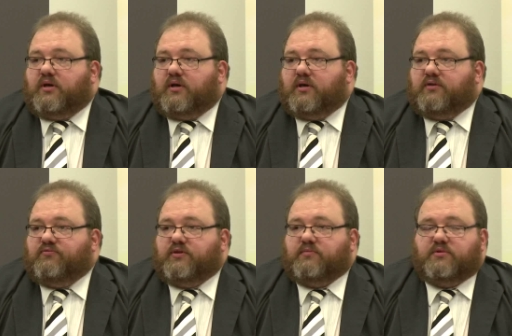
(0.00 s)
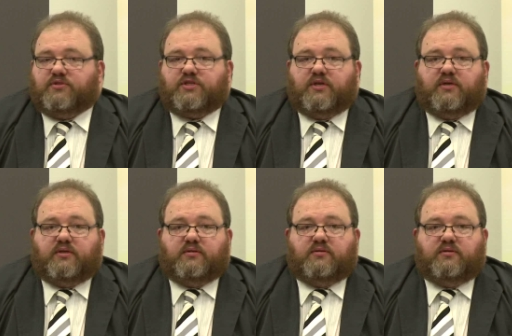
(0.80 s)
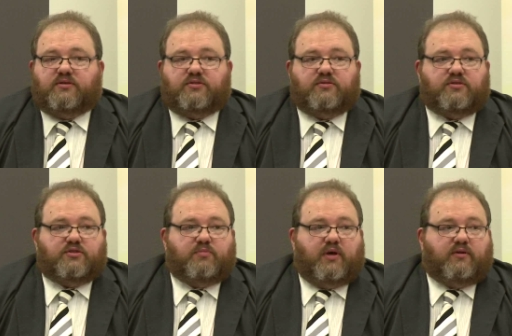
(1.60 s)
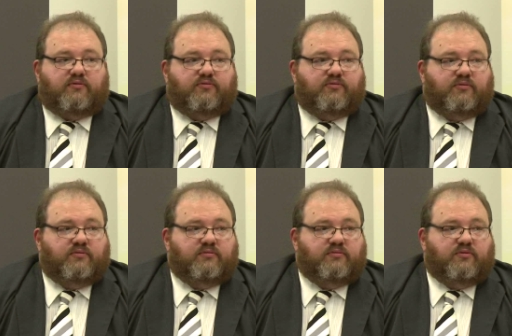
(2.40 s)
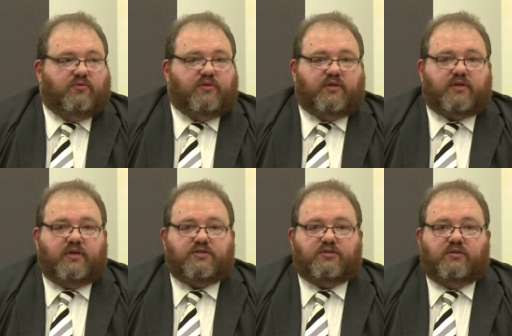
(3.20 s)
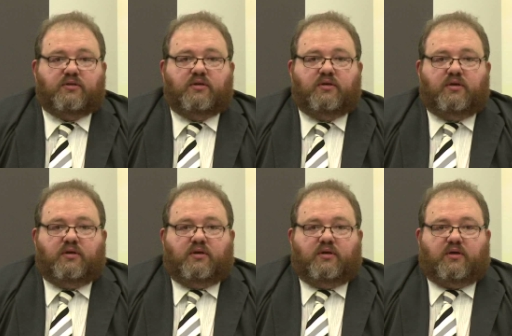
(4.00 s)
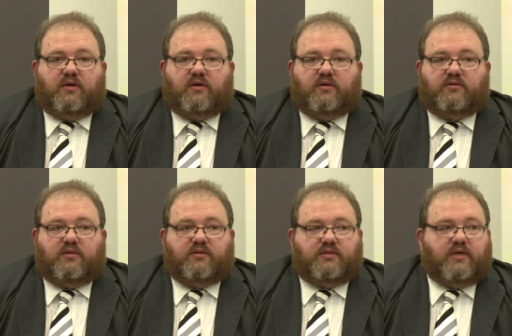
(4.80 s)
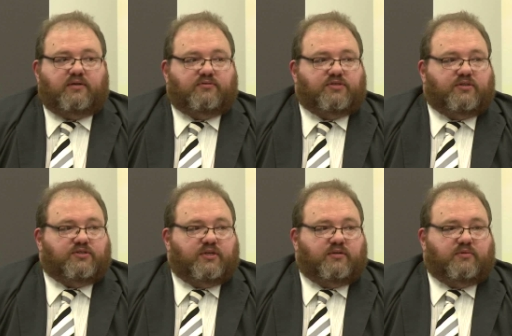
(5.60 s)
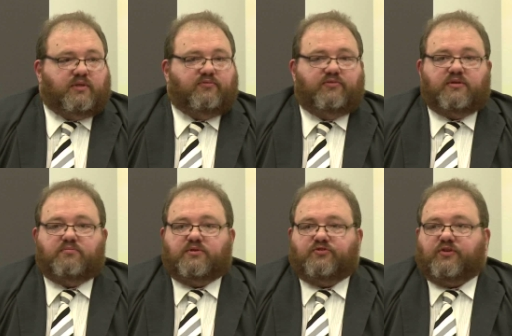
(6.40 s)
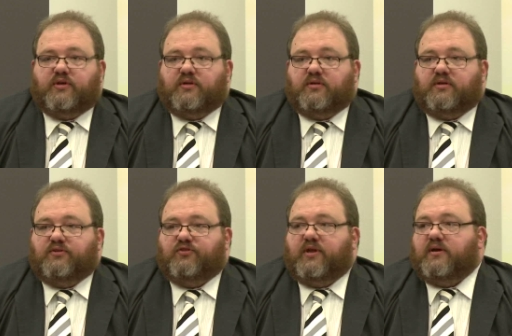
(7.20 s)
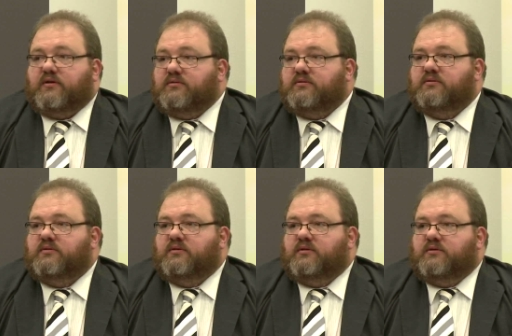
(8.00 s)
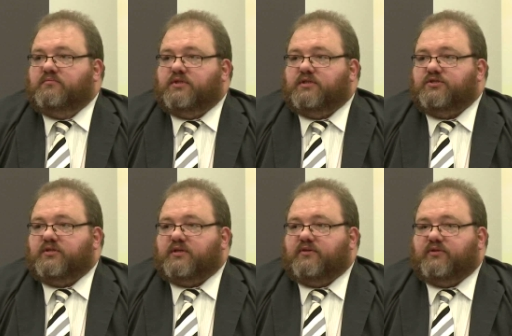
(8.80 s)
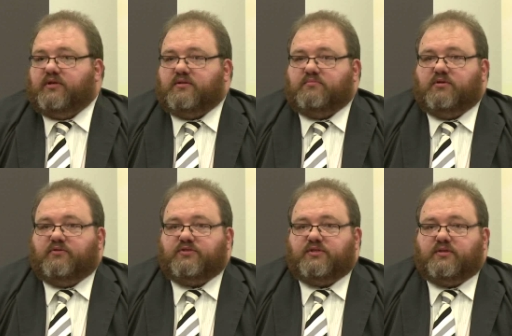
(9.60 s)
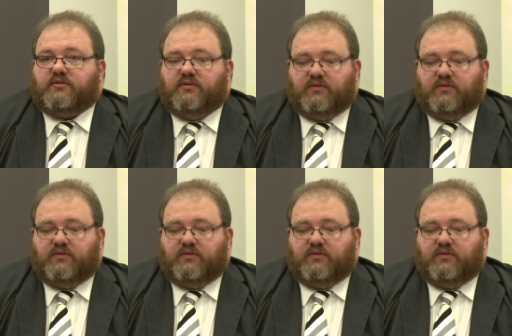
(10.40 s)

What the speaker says: a fingerprint scan is used as part of authentication, then the data associated with that fingerprint scan is now potentially covered under the Privacy Act.